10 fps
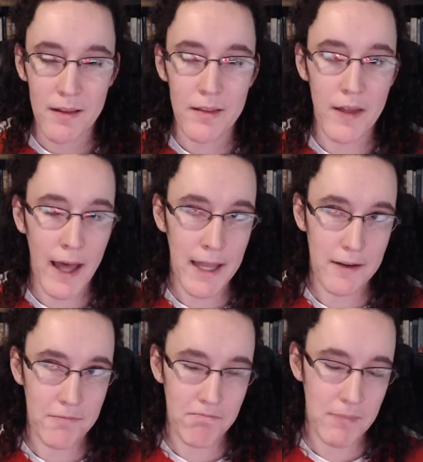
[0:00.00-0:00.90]
that
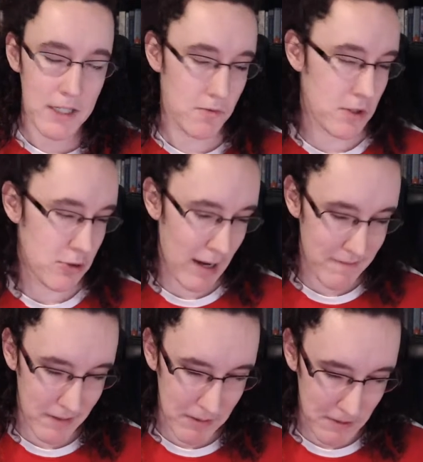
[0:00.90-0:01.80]
is what's
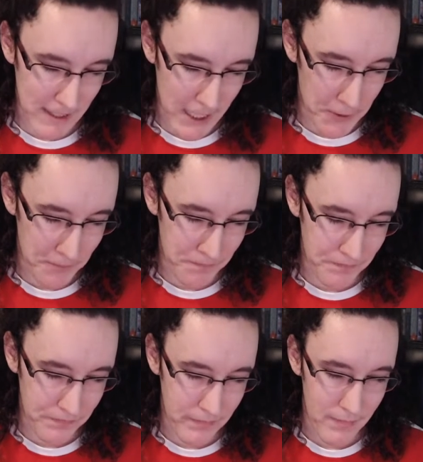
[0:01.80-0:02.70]
driving me right now.
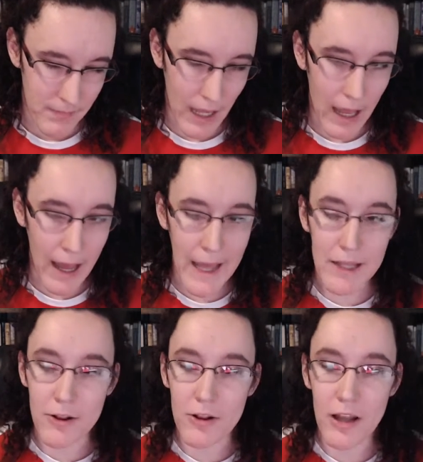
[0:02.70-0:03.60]
I
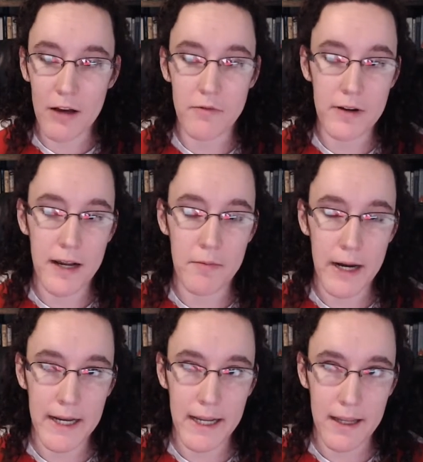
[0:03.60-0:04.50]
love what I'm
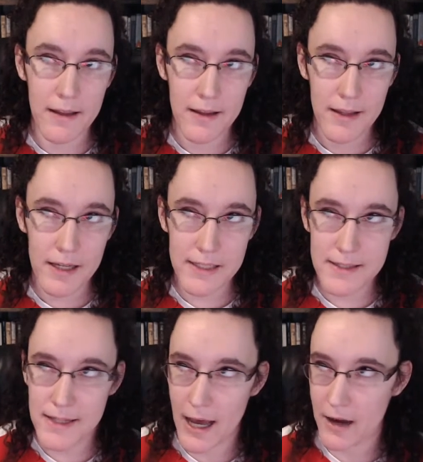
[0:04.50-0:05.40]
writing.
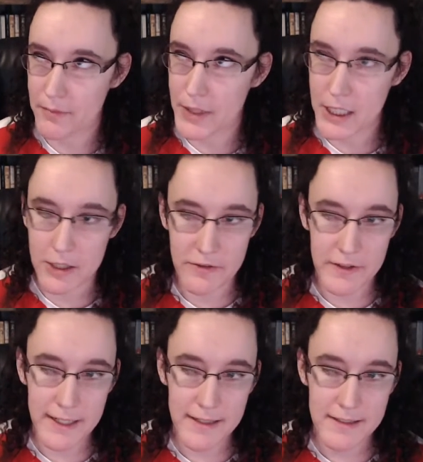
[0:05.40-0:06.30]
It's not
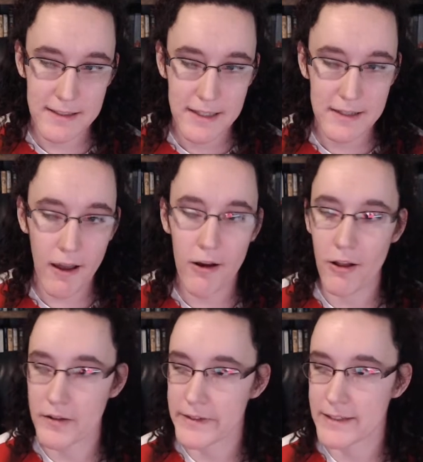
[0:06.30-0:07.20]
perfect. Not
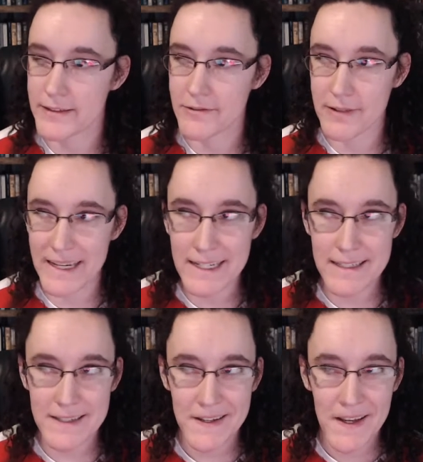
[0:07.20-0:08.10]
all of it is
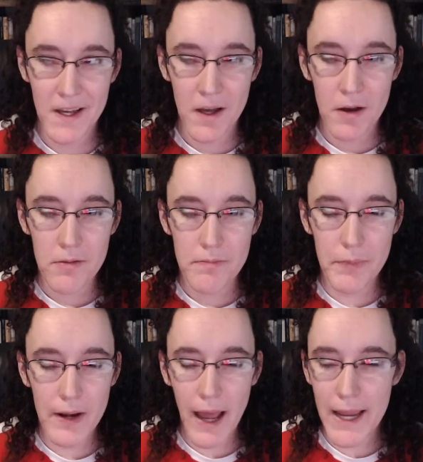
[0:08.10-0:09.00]
great,
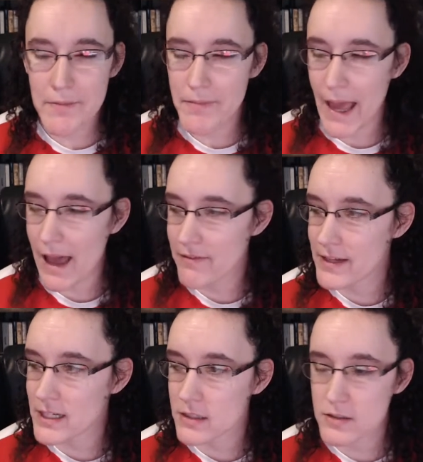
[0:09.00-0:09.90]
but I am
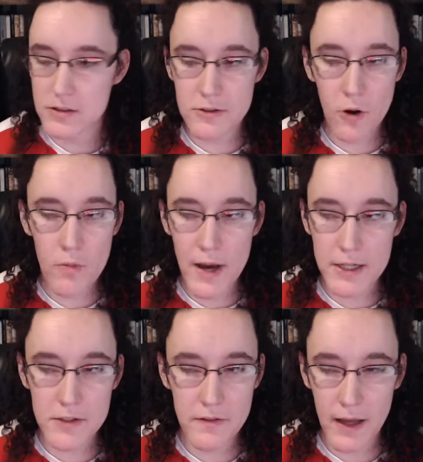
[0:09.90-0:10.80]
having so
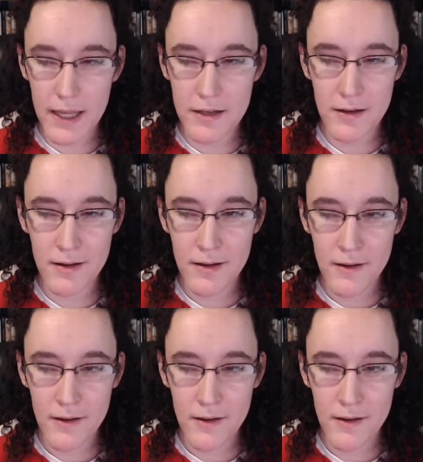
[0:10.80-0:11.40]
much fun.